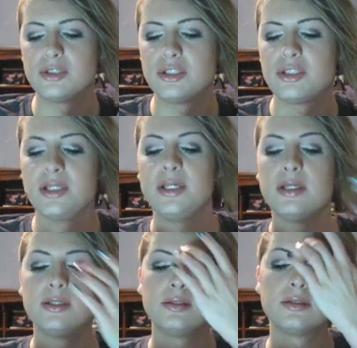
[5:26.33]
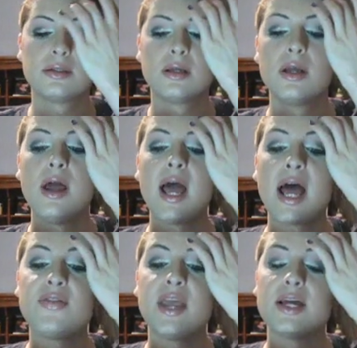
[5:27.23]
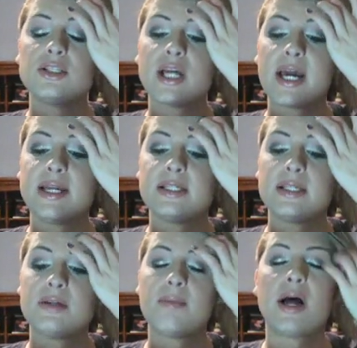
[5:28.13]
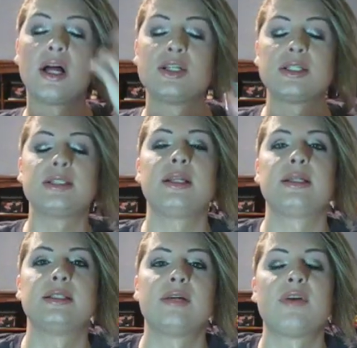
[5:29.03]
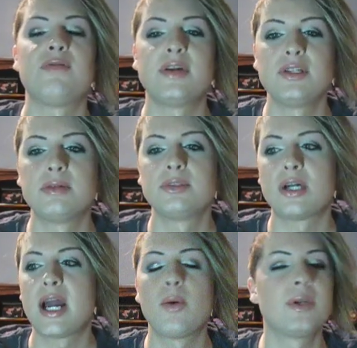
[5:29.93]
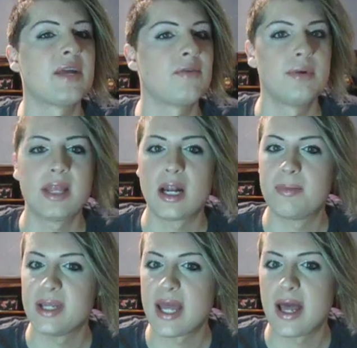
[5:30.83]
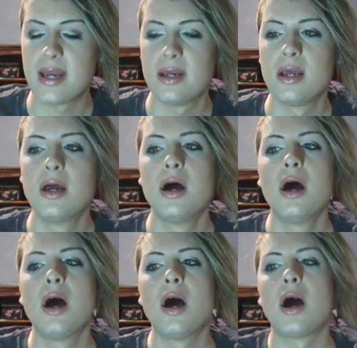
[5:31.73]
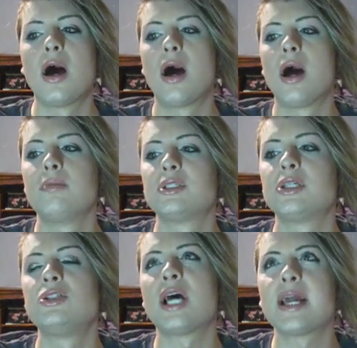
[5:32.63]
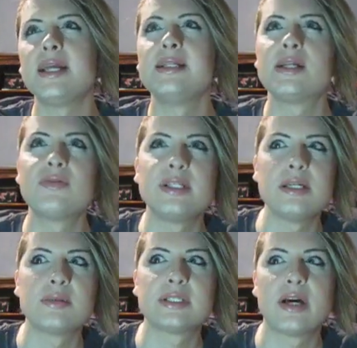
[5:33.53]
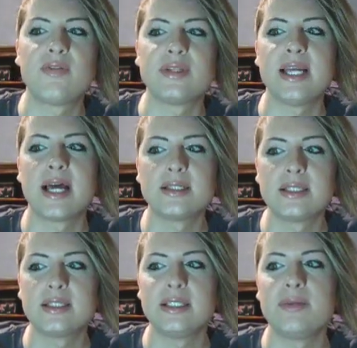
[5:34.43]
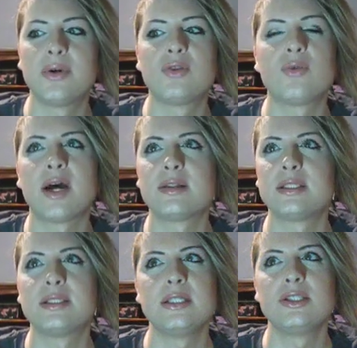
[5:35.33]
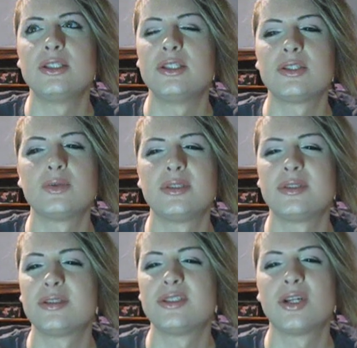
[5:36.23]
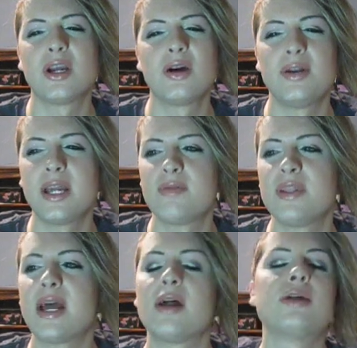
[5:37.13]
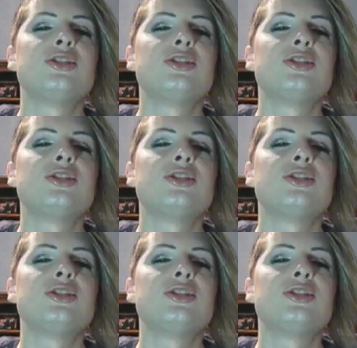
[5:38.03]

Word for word: She, at the end, Jackie did apologize and say, "Listen, if I offended you, I'm sorry. I will never bring that up again." Um, so Jackie did redeem herself at the end of the scene, but throughout the scene, she just was sugarcoating everything. I don't know.